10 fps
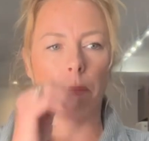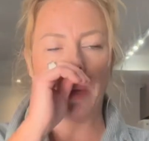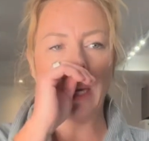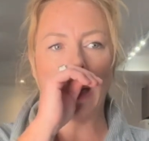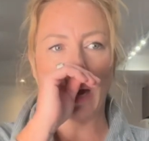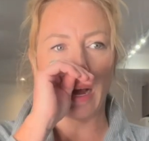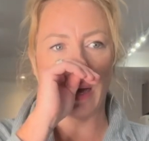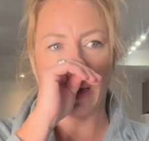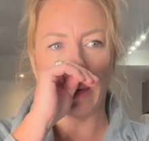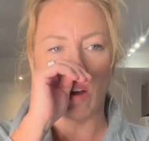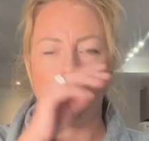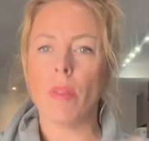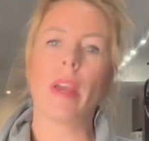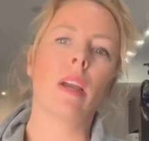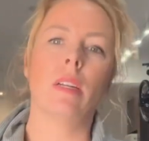PDI, all
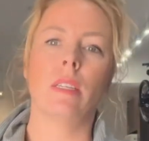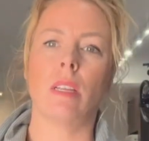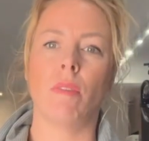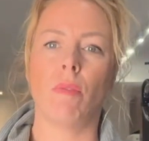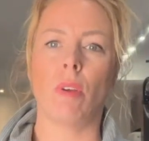that kind of stuff.